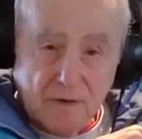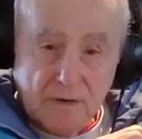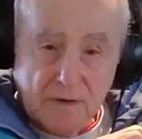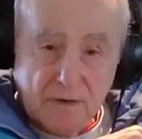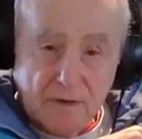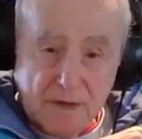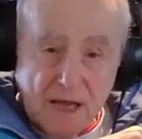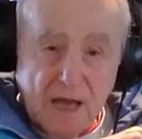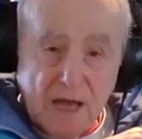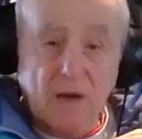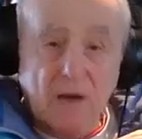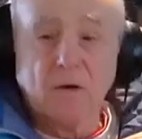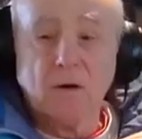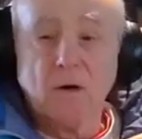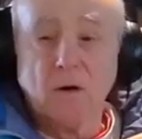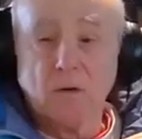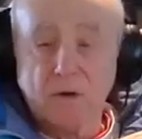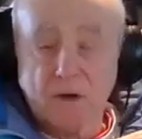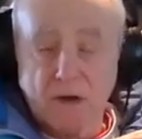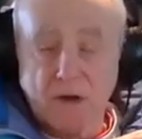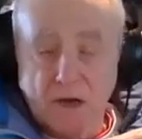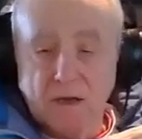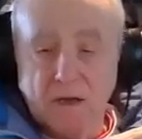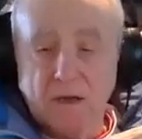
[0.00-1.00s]
Yeah.
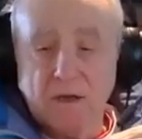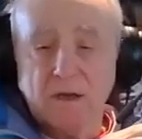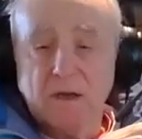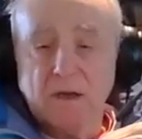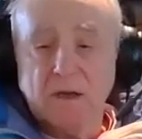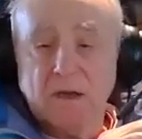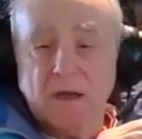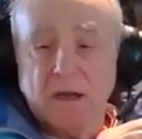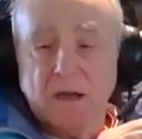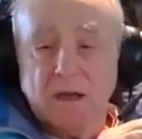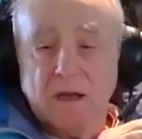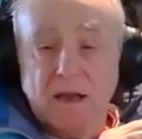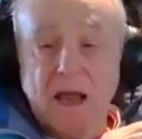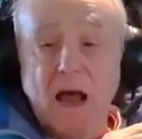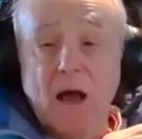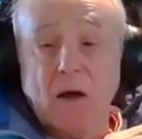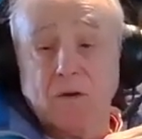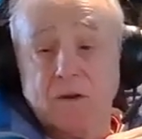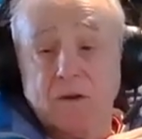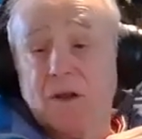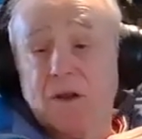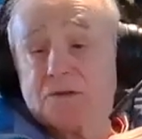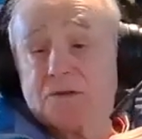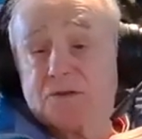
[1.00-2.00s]
Okay.
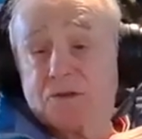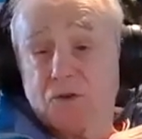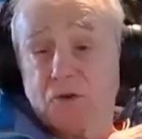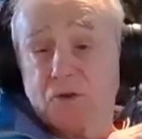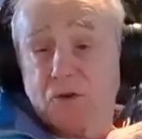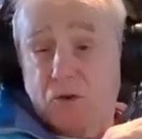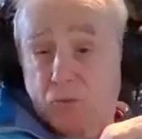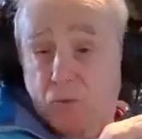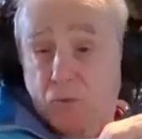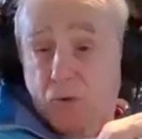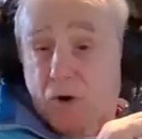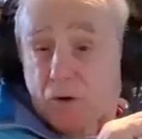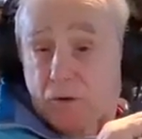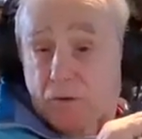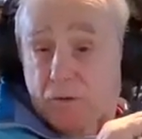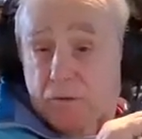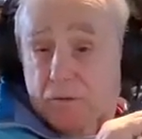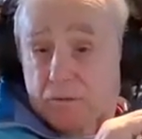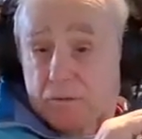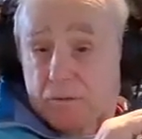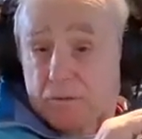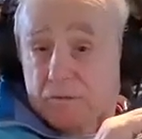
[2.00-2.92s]
Now, guilt's a good word.